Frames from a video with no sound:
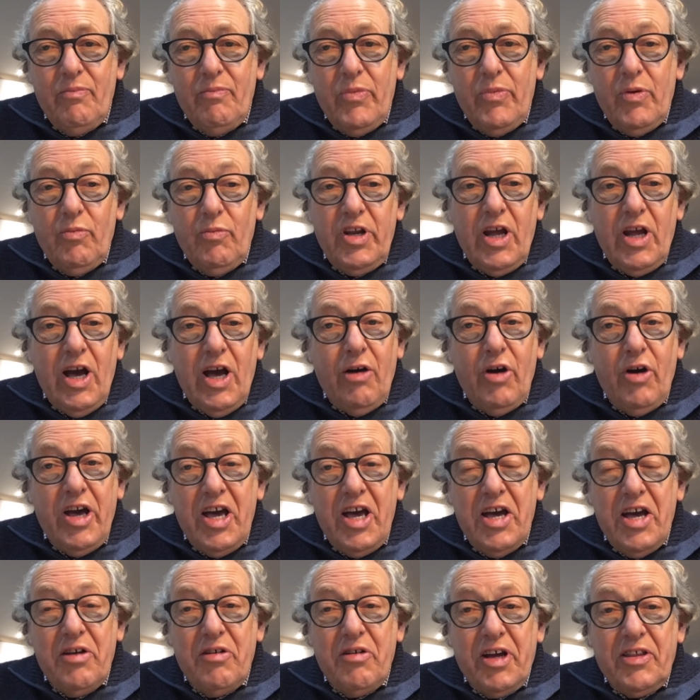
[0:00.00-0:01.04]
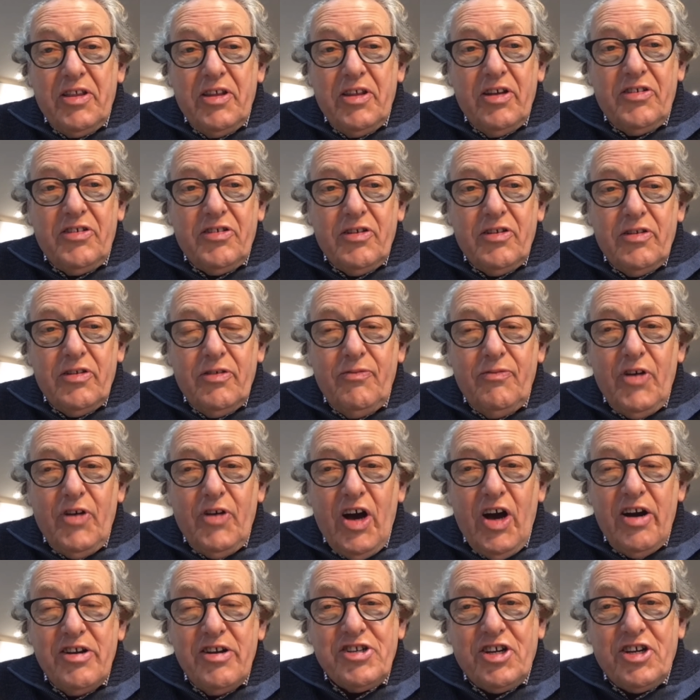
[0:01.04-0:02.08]
We're now hearing that the
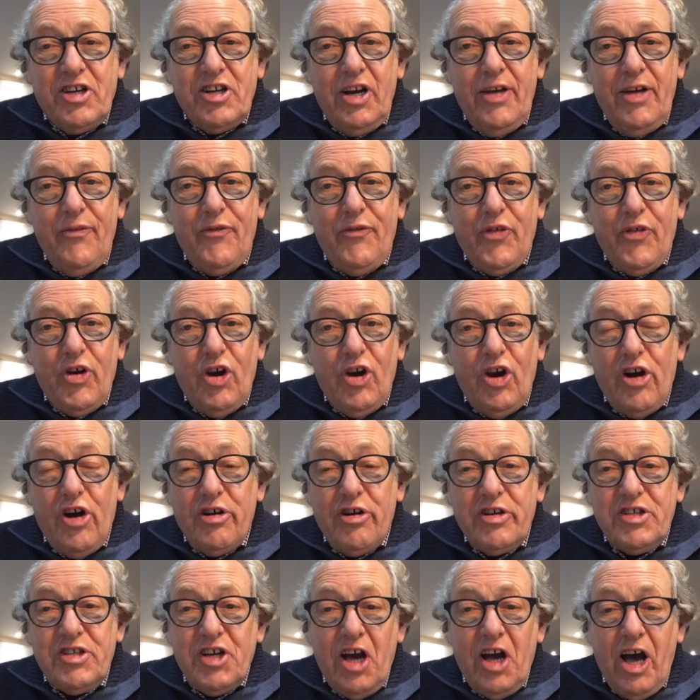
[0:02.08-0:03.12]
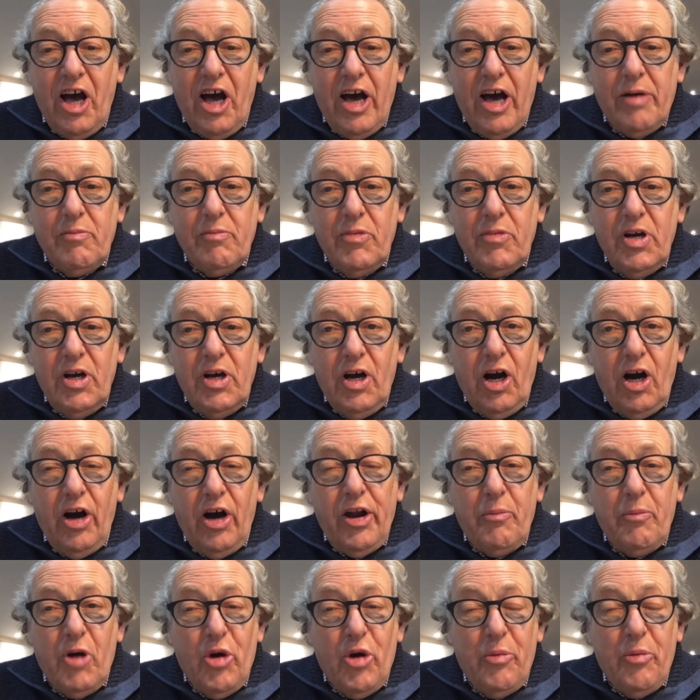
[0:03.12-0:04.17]
virus can live for a long time on a
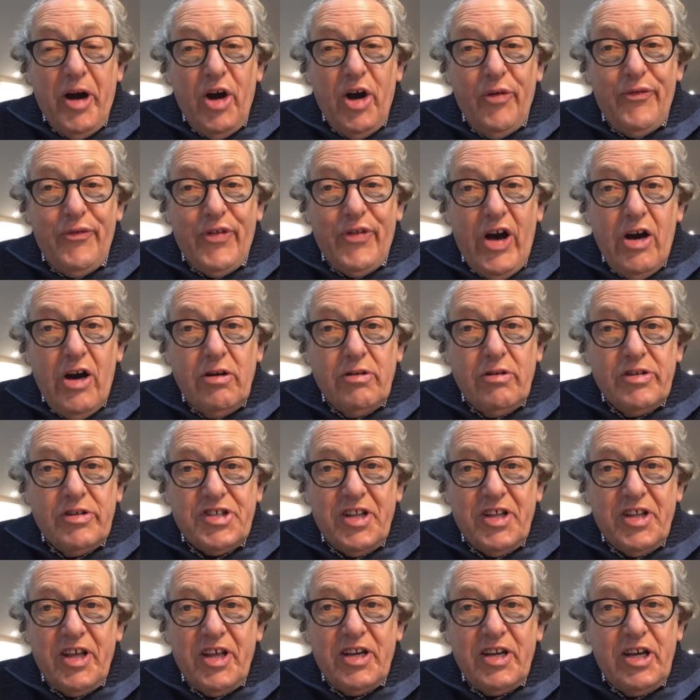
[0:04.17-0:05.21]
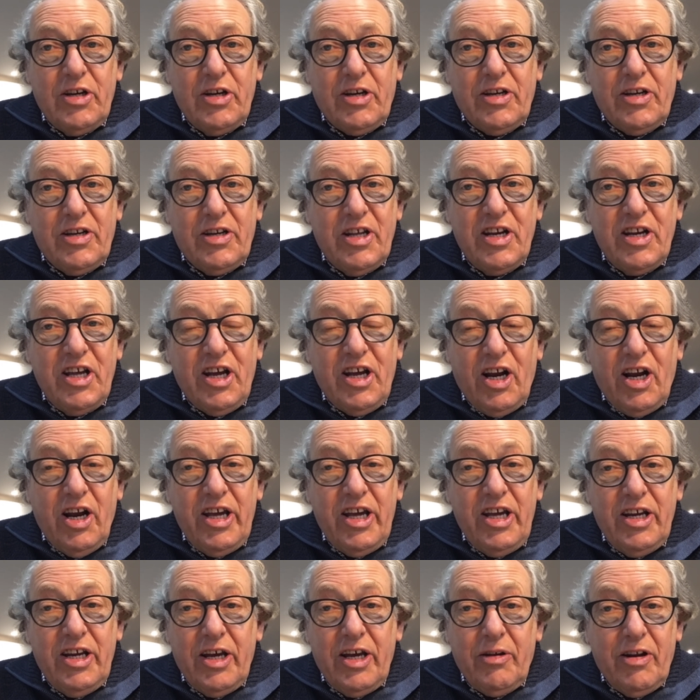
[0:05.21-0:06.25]
mobile phone, so they need
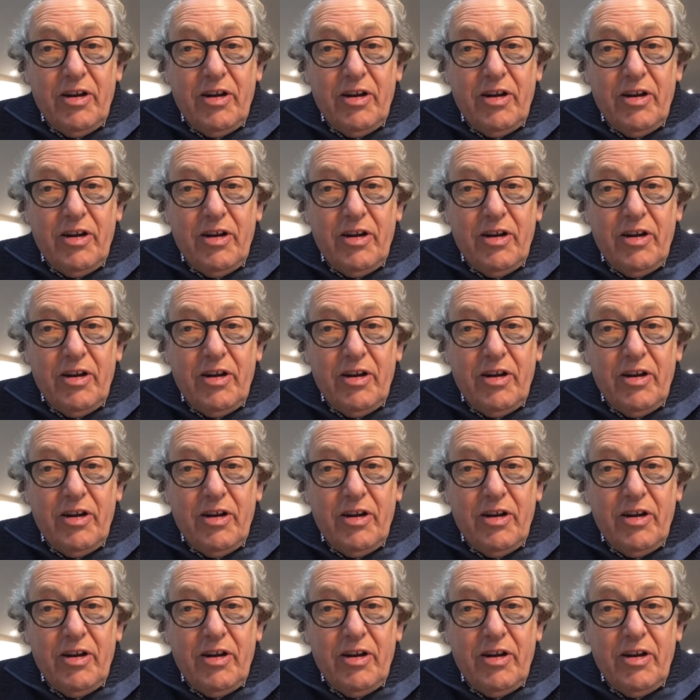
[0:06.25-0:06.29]
cleaning,